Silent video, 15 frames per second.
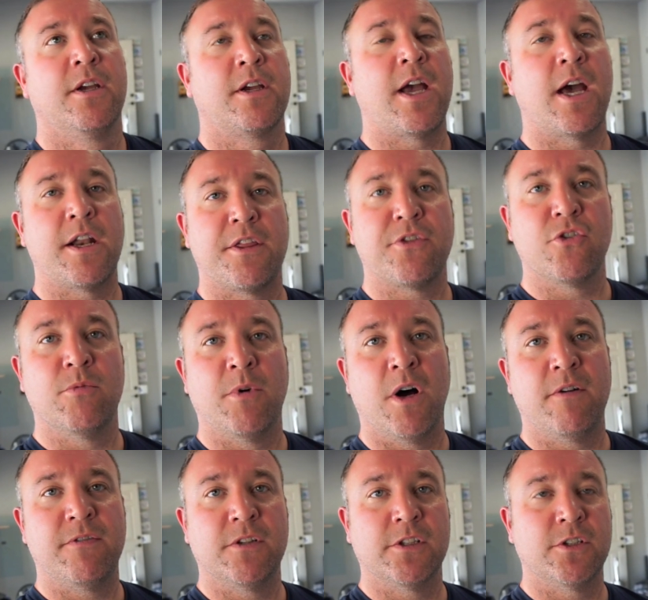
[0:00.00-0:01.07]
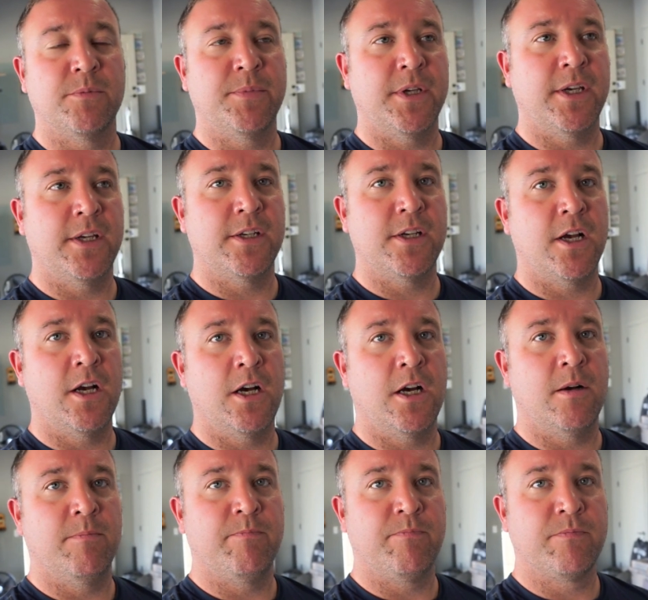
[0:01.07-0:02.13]
Kind of threw them off a little bit.
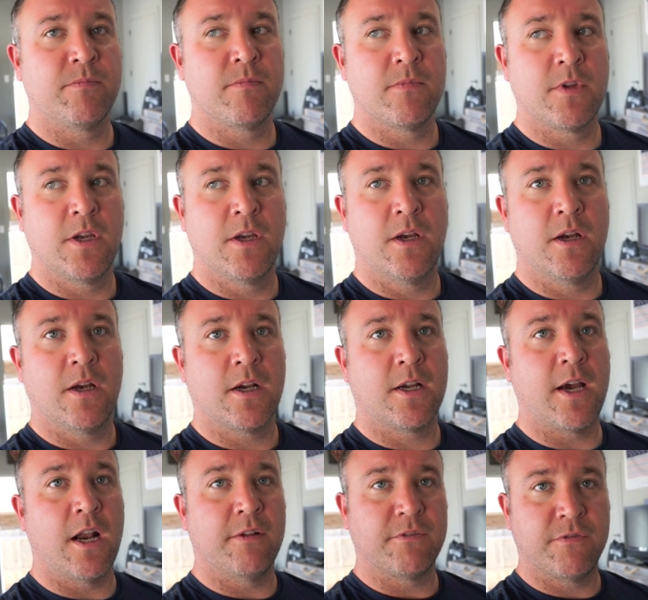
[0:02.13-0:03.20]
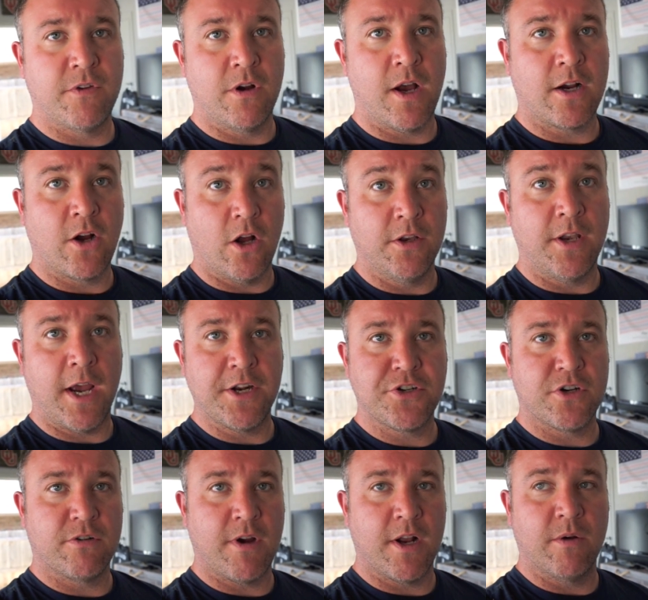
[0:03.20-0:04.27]
I got off the phone. I called
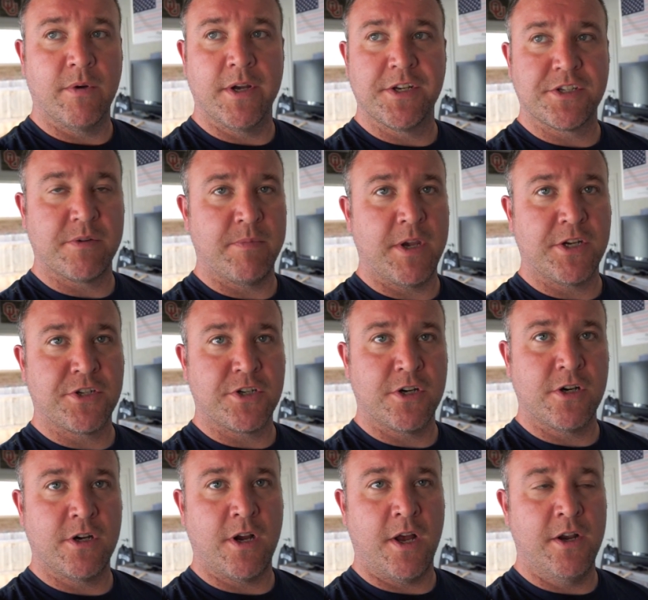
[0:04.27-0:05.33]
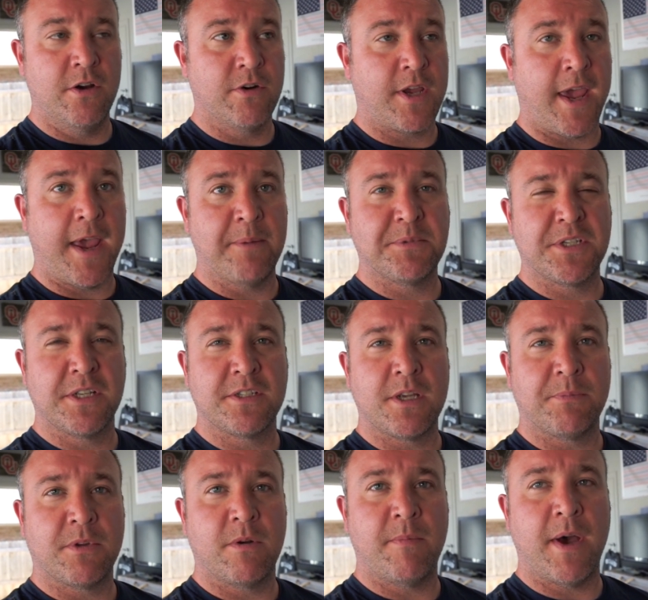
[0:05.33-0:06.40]
Nitto right away just to make sure. I know Cam said
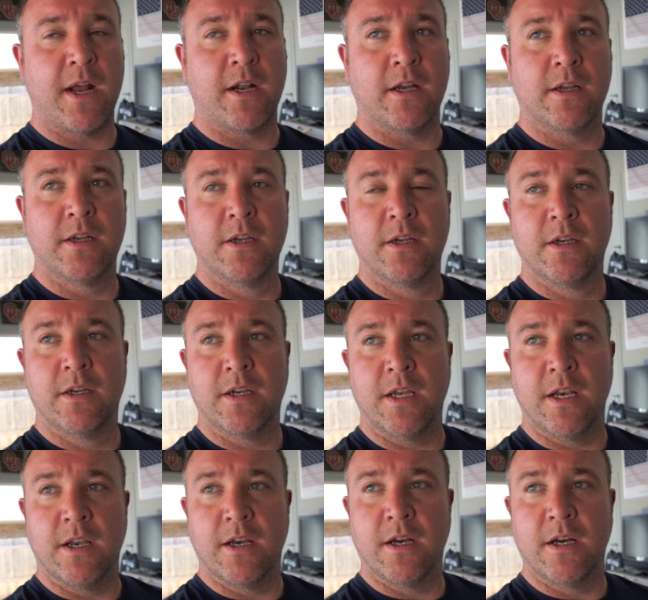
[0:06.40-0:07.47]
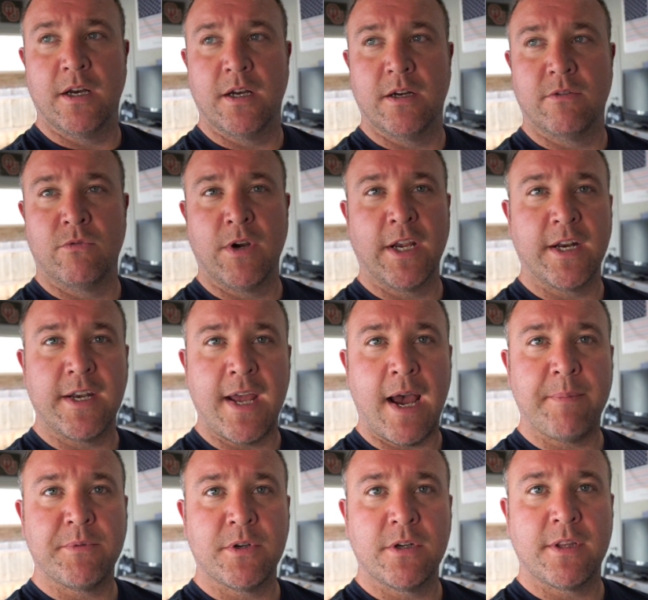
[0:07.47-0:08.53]
something about a ring
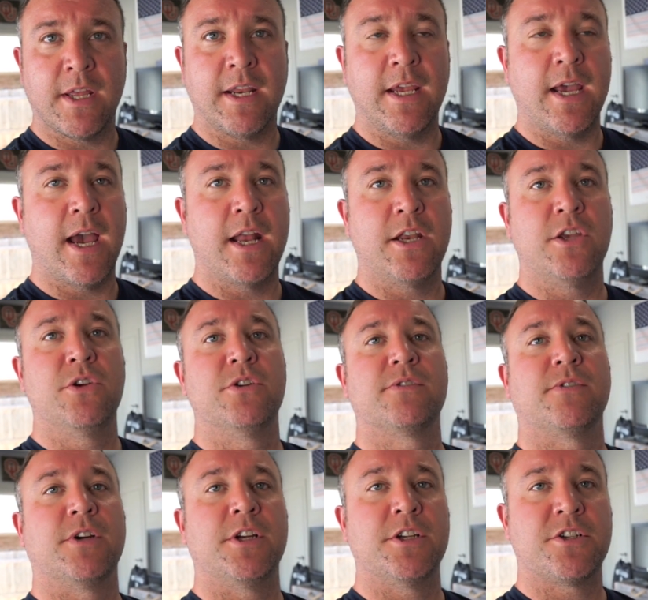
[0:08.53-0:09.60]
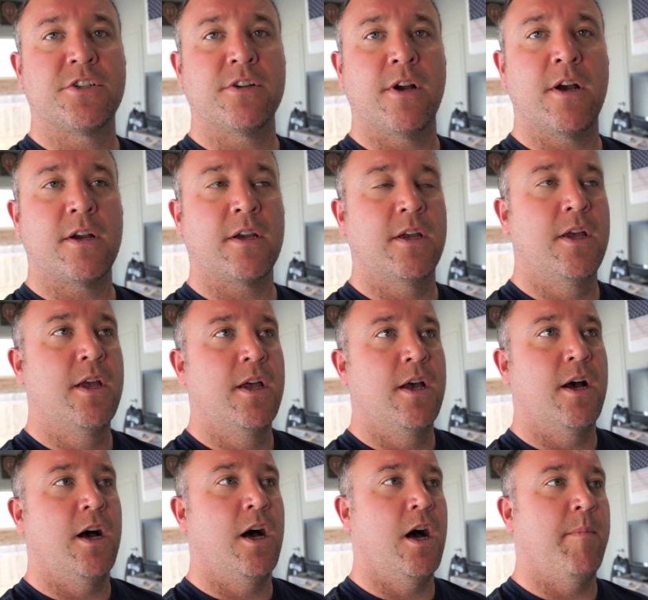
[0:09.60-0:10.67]
adapter that he had to use for his truck.
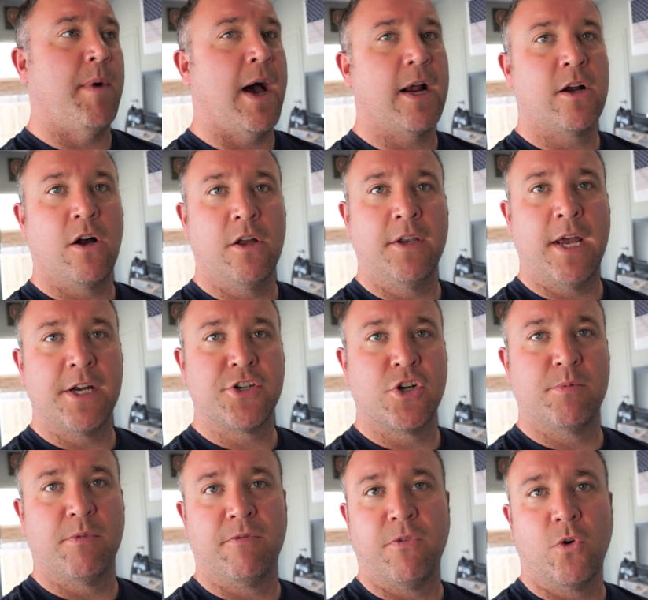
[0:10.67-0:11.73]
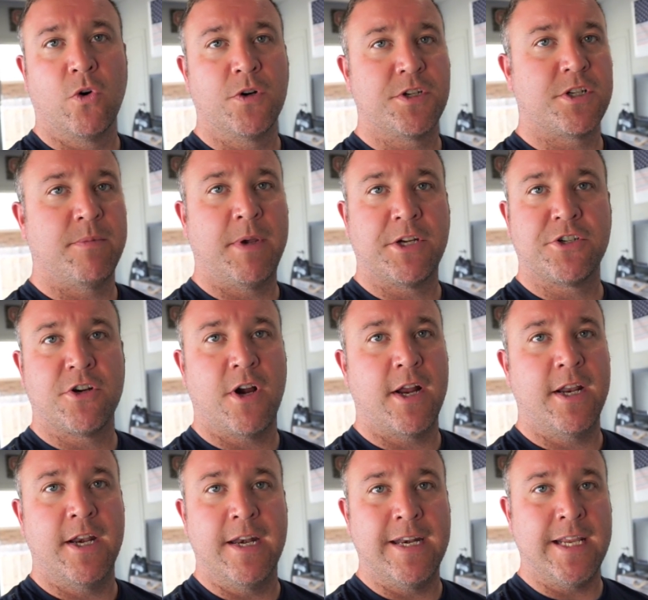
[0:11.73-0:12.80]
I called Nitto before just to make sure I
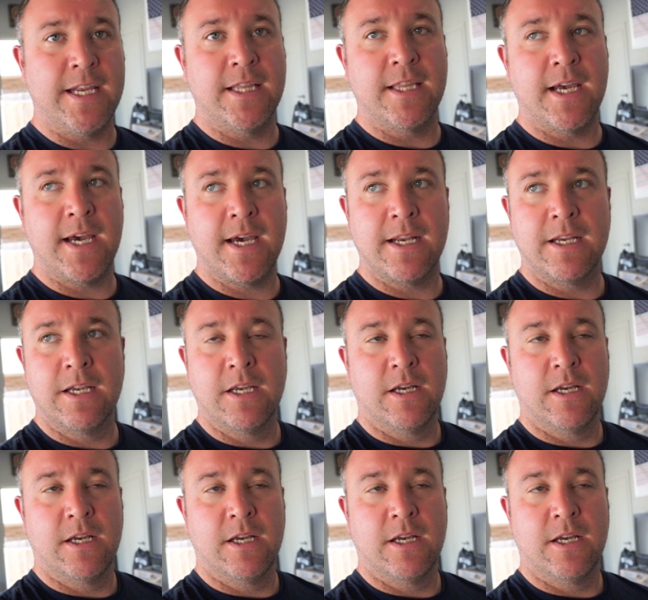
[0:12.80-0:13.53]
didn't need that.